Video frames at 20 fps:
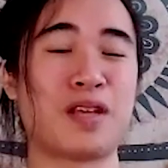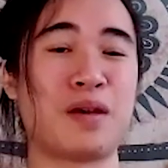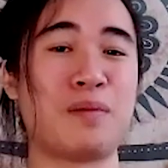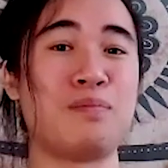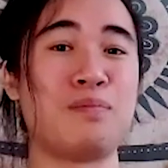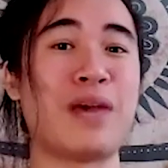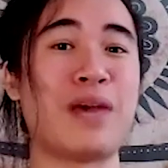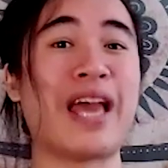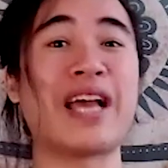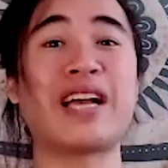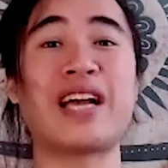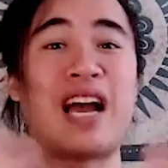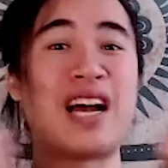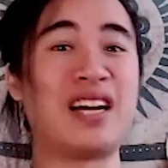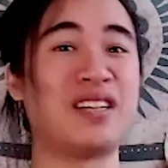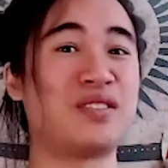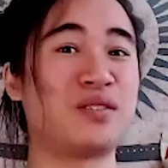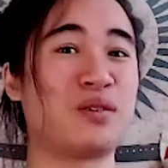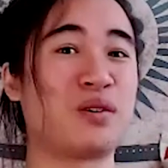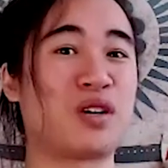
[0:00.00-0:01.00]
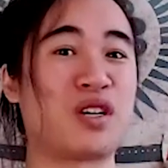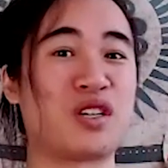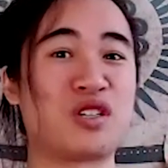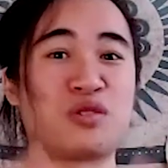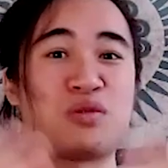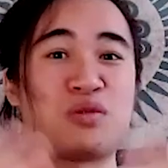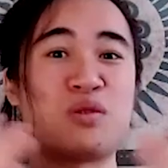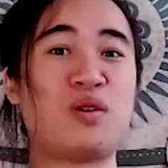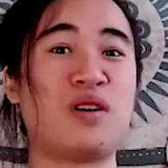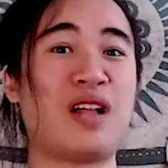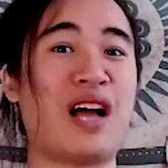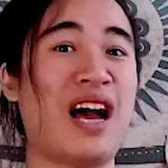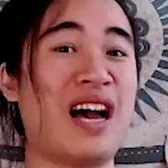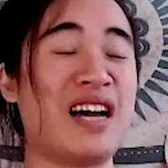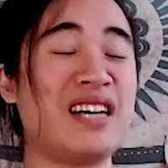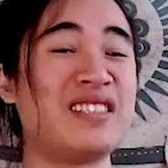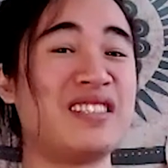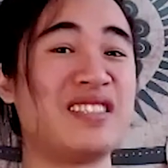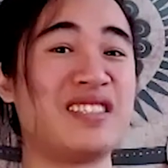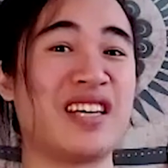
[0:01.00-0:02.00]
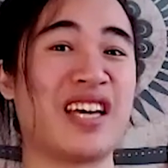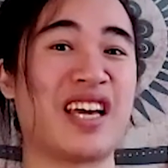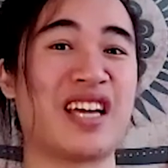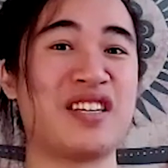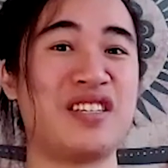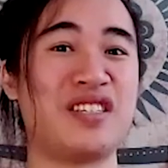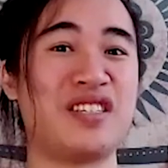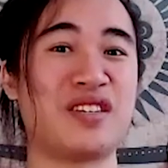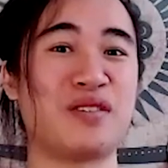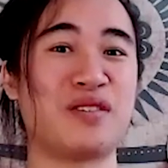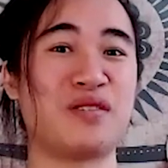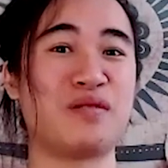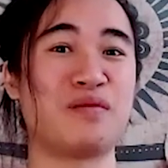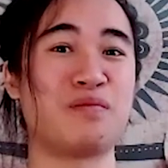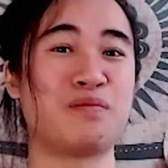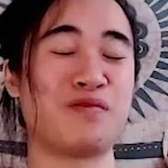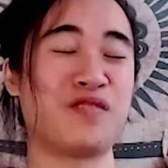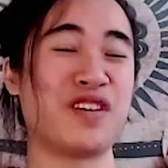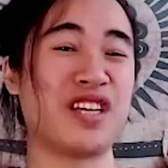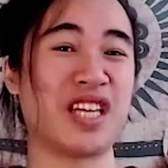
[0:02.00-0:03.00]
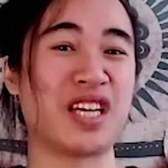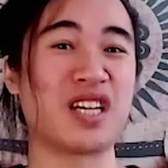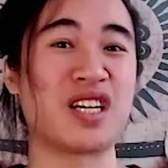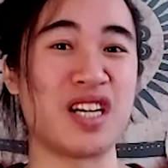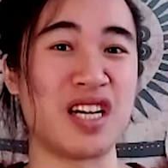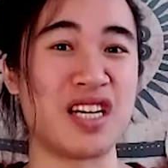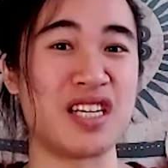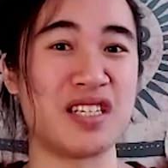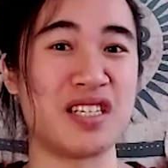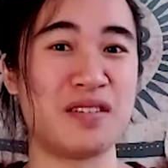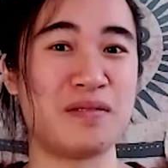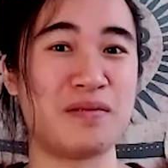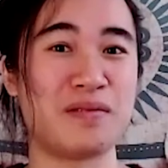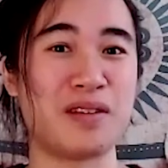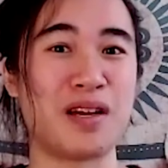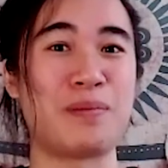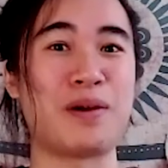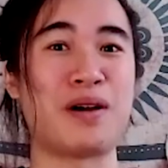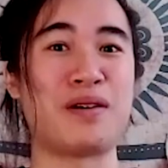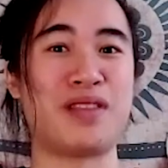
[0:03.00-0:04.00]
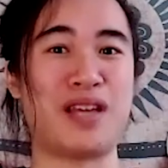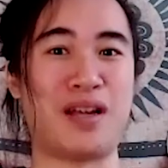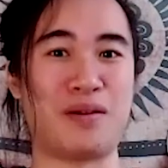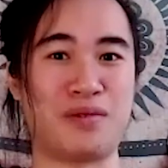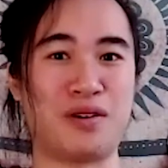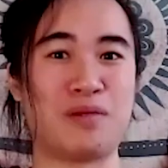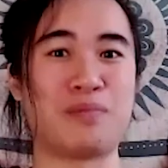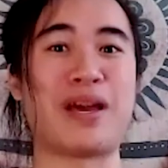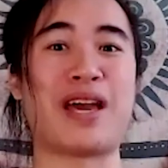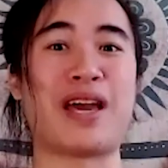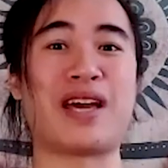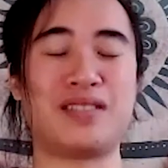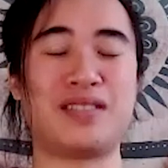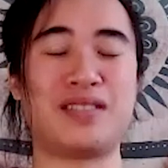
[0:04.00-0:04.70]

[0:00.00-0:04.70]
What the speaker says: make us or control us into feeling good about their romance.